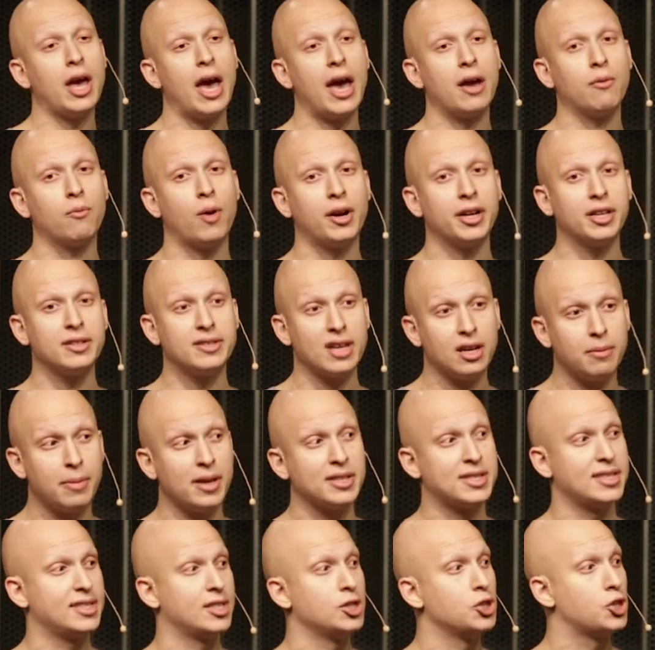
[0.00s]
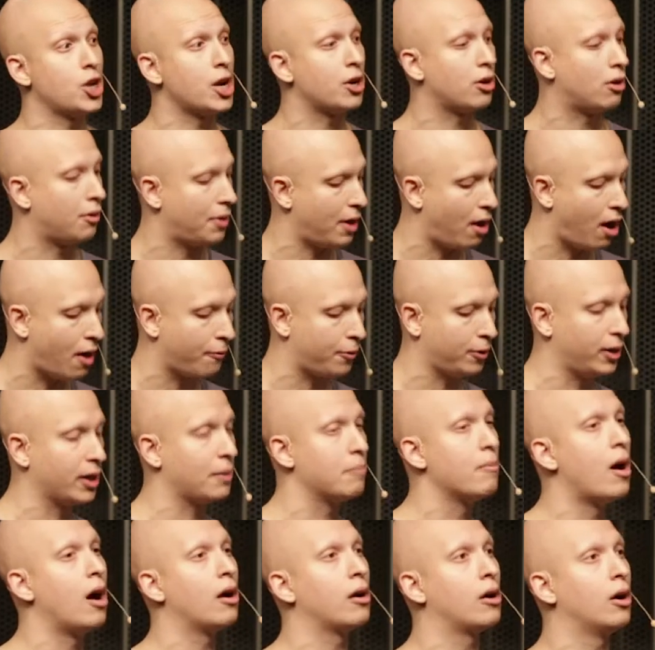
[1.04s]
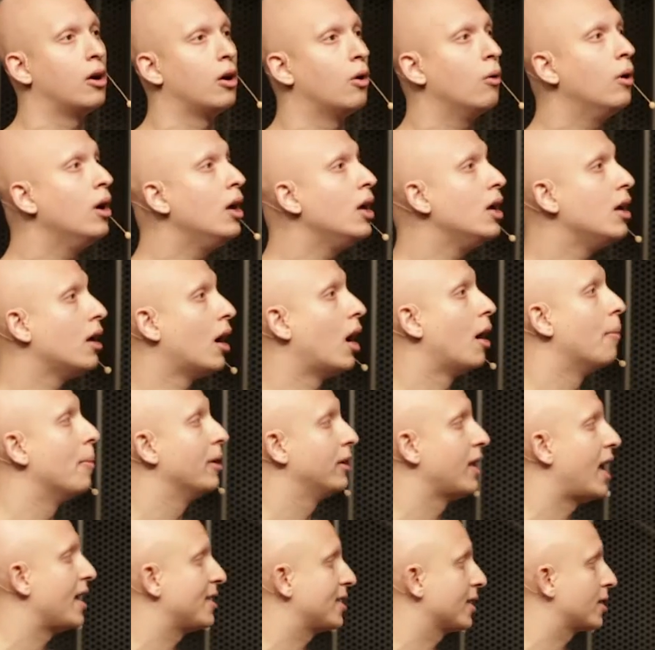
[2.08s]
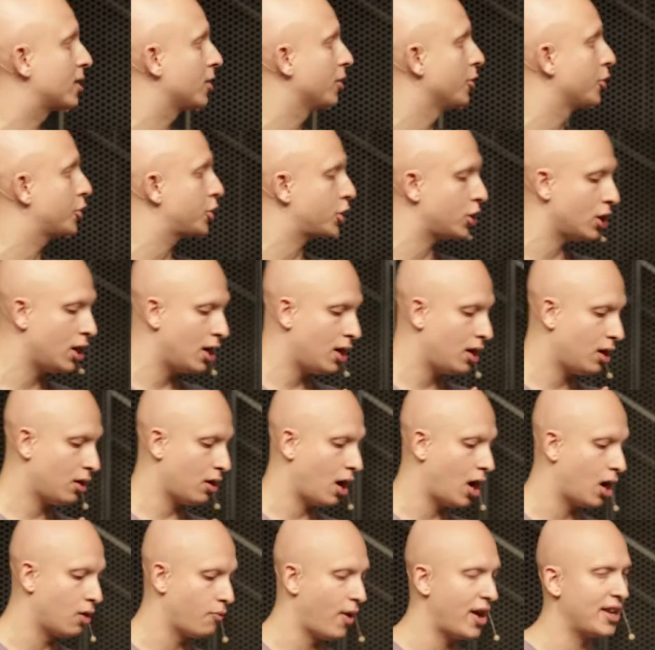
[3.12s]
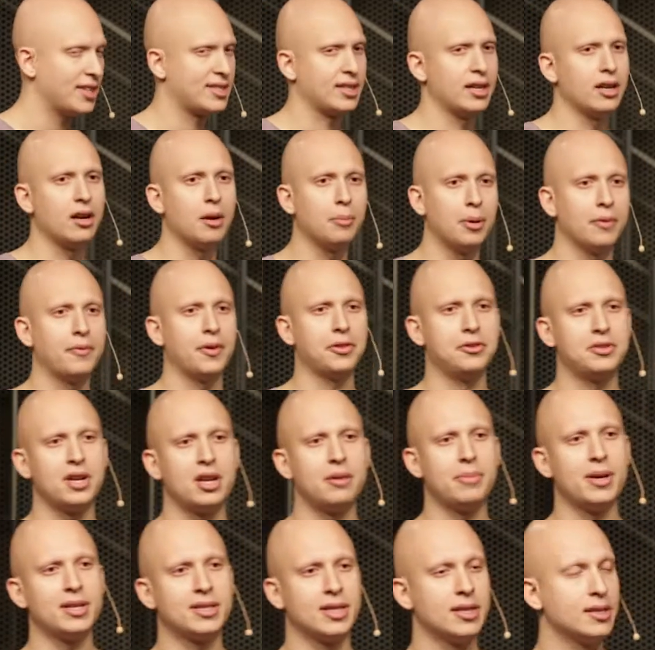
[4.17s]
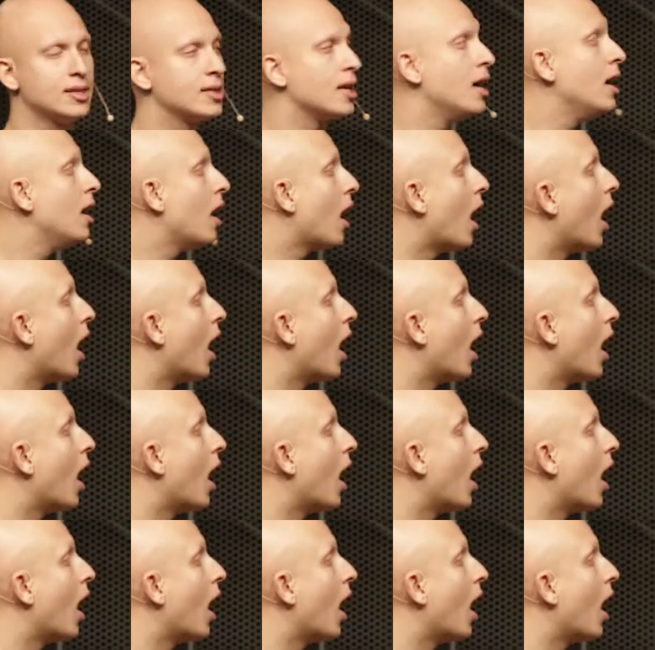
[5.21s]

at running databases in general. They offer like Mongo, Elasticsearch, Redis, and a number of other databases.